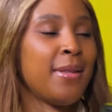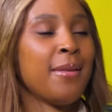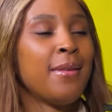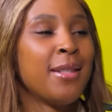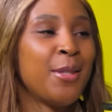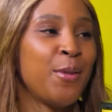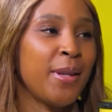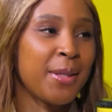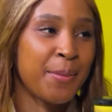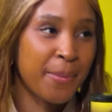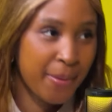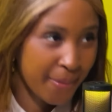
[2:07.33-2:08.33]
They wanted to
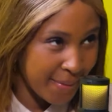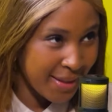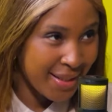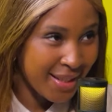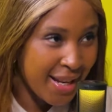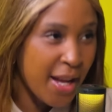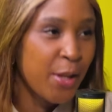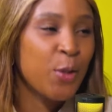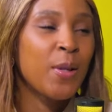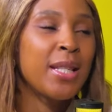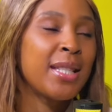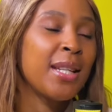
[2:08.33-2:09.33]
experiment.
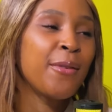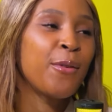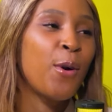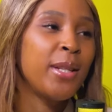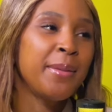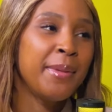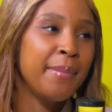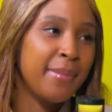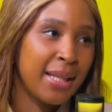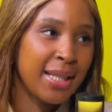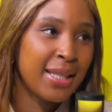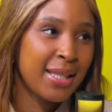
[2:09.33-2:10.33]
So instead of calling me
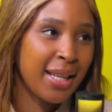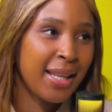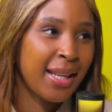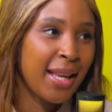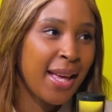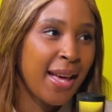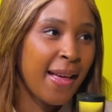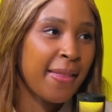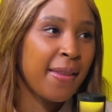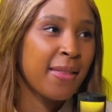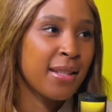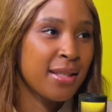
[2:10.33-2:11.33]
blessing, I
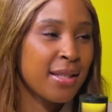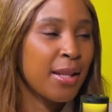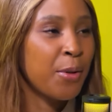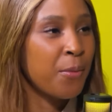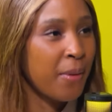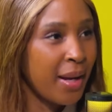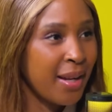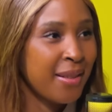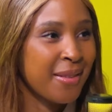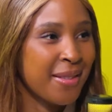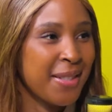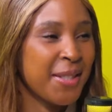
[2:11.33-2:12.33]
think they just said
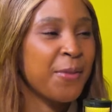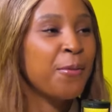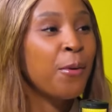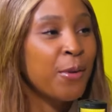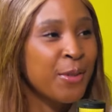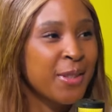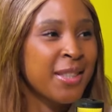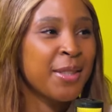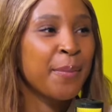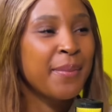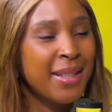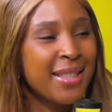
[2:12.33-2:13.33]
rain because it falls. It's
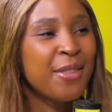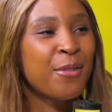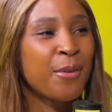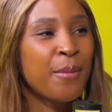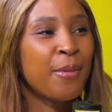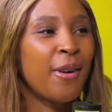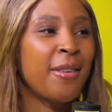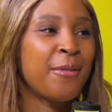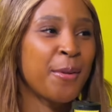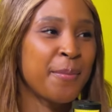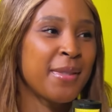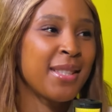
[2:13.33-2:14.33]
a blessing from God
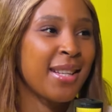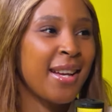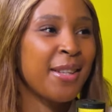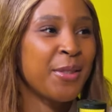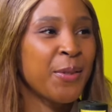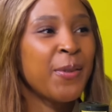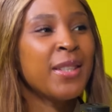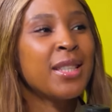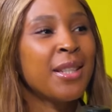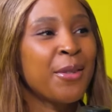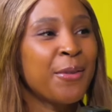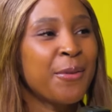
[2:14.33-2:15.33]
from the sky. So
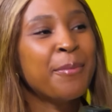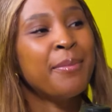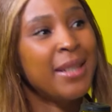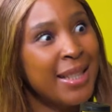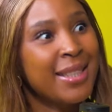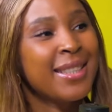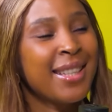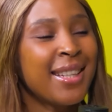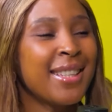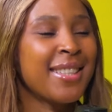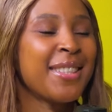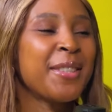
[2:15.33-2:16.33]
instead of
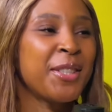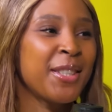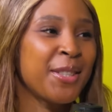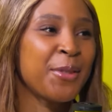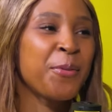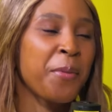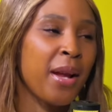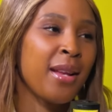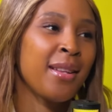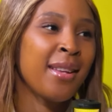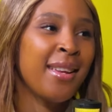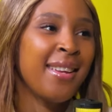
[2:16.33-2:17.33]
blessing, it's just
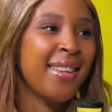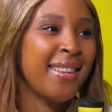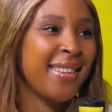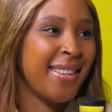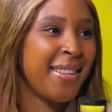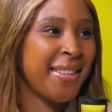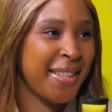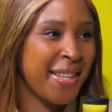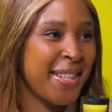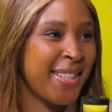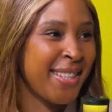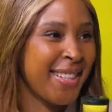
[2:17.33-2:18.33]
rain.
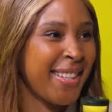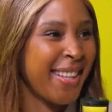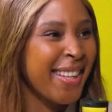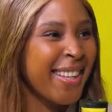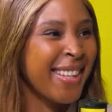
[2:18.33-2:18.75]
Oh wow!